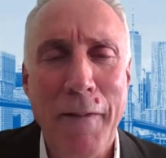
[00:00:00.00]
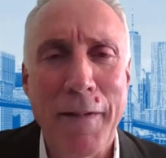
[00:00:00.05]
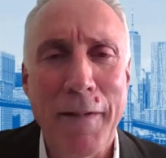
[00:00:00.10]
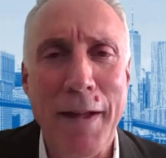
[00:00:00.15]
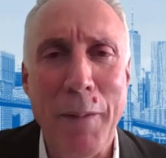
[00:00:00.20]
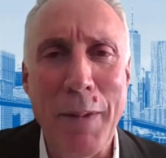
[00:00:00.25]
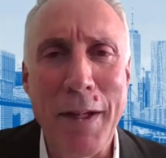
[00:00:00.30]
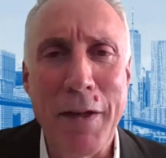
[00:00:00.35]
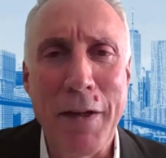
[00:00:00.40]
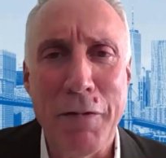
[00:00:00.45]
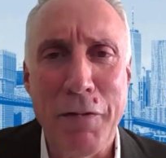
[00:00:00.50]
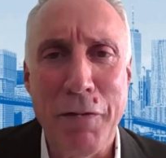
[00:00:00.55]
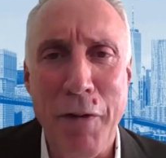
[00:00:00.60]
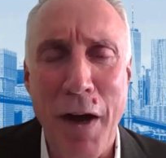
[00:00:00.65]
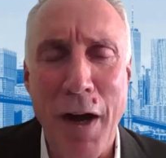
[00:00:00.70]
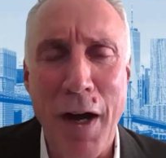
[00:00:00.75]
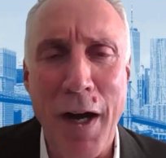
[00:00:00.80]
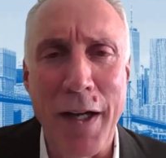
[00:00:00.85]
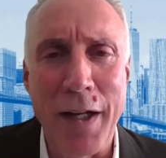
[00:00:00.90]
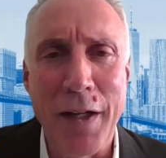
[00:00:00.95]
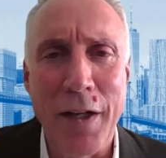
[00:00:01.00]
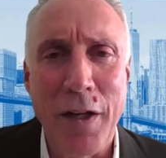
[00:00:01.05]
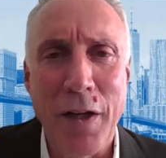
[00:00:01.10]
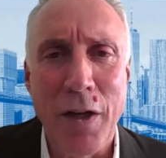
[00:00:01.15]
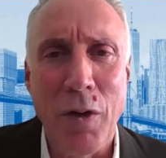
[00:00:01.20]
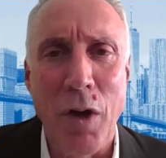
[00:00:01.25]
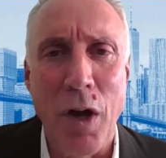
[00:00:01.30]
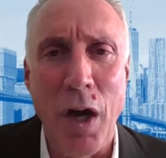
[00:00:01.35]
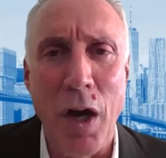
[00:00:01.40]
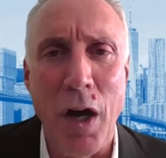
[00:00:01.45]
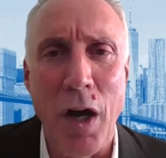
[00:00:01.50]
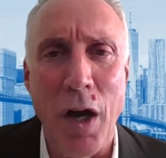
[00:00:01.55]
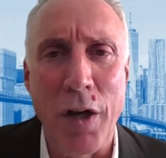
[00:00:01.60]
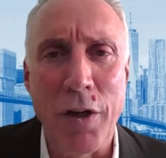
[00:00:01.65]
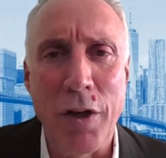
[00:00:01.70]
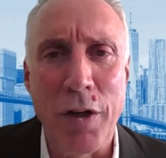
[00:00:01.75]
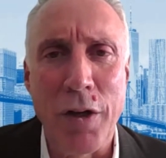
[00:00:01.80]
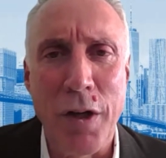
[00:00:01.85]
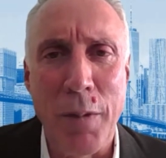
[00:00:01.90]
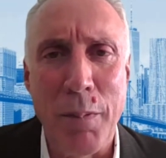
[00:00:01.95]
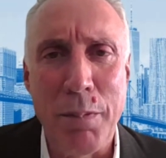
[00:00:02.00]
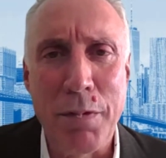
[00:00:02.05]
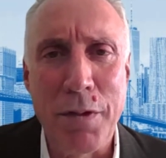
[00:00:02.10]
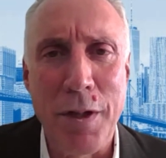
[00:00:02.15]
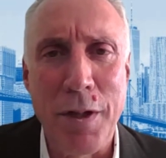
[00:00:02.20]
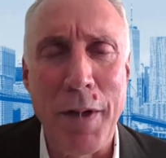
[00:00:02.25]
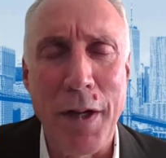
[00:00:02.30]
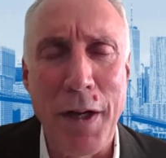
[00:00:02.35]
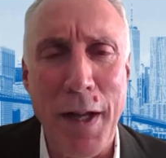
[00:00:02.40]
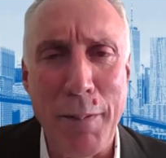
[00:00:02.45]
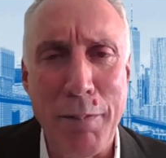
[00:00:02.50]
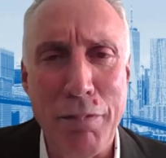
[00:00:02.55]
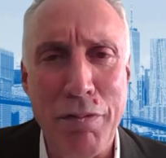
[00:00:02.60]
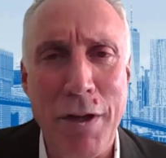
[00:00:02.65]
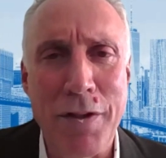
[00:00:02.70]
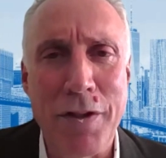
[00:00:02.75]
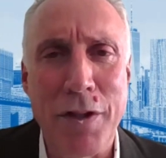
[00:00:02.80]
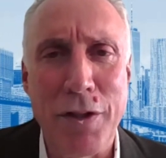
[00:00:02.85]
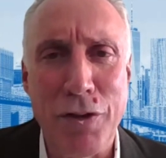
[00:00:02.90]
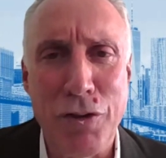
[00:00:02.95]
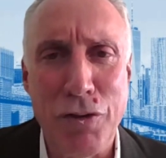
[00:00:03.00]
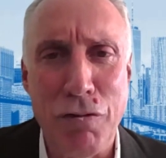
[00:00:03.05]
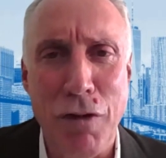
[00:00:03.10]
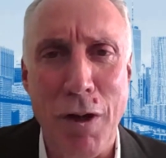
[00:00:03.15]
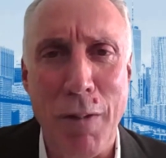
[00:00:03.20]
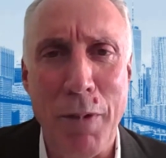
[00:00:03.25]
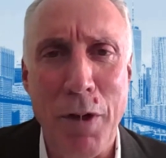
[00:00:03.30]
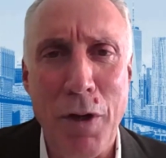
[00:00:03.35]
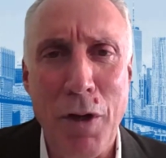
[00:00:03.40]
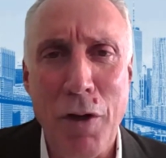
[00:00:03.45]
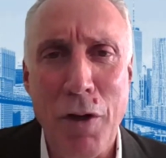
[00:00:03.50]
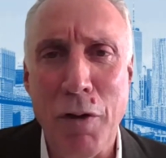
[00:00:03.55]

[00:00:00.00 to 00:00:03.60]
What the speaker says: that we could find under somebody like President Trump,